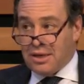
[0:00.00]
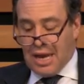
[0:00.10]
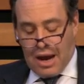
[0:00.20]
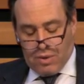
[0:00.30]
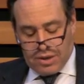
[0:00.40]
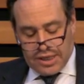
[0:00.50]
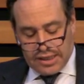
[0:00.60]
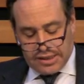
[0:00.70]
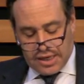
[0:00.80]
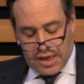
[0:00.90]
Now we are
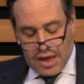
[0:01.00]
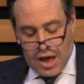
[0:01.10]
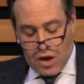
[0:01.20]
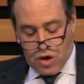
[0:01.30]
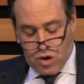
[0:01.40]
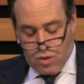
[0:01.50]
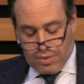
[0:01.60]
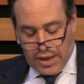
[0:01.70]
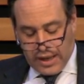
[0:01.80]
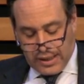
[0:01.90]
testing a new
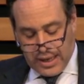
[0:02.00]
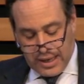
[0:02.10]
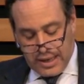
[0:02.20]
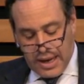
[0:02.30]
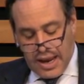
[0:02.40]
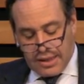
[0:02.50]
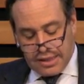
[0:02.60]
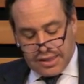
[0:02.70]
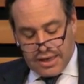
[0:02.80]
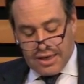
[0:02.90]
plot line.
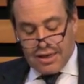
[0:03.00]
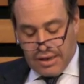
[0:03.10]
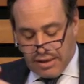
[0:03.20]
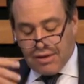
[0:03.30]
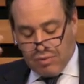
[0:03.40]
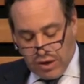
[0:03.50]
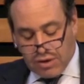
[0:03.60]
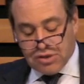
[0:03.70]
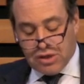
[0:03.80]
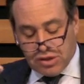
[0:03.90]
This, uh, and then the, we,
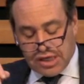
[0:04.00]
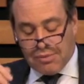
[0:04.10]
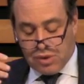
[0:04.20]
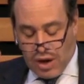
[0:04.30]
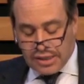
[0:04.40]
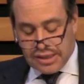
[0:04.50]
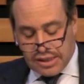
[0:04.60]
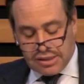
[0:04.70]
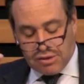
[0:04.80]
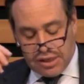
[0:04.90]
she summarizes
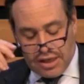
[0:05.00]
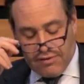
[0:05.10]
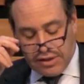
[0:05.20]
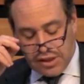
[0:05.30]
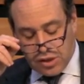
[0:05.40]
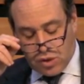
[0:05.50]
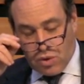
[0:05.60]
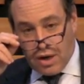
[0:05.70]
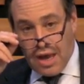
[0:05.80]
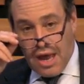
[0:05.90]
this goes into the events of the
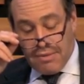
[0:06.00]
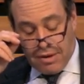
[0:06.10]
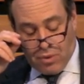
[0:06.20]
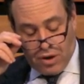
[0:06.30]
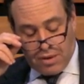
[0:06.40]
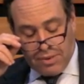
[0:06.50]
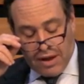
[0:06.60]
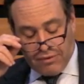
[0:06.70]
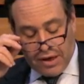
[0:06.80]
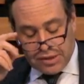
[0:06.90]
story, but the point of the
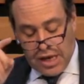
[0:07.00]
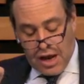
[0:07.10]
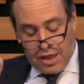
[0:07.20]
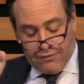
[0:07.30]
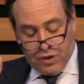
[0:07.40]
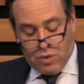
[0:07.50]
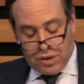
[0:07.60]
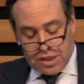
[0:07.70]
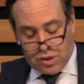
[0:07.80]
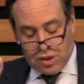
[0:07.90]
plot line is the
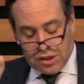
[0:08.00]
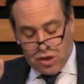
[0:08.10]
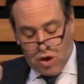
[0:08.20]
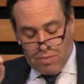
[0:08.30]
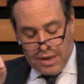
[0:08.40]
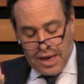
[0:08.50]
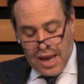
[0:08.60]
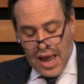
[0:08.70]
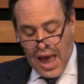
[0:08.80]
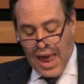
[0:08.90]
viewers can trust
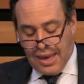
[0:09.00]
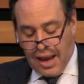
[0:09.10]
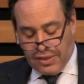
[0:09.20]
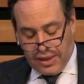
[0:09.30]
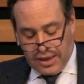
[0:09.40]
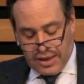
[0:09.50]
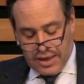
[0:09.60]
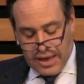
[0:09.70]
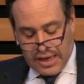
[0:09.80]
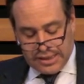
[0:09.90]
nobody and nothing,
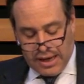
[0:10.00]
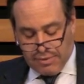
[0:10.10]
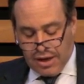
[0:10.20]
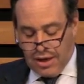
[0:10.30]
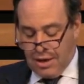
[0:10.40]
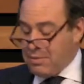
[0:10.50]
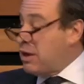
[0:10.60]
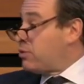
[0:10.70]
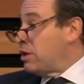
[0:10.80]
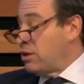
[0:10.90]
except
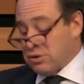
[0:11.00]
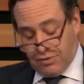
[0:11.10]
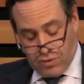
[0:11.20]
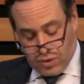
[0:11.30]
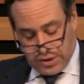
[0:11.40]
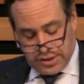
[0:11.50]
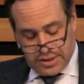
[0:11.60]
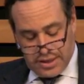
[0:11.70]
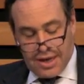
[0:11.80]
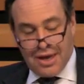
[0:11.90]
Patriot News, of course.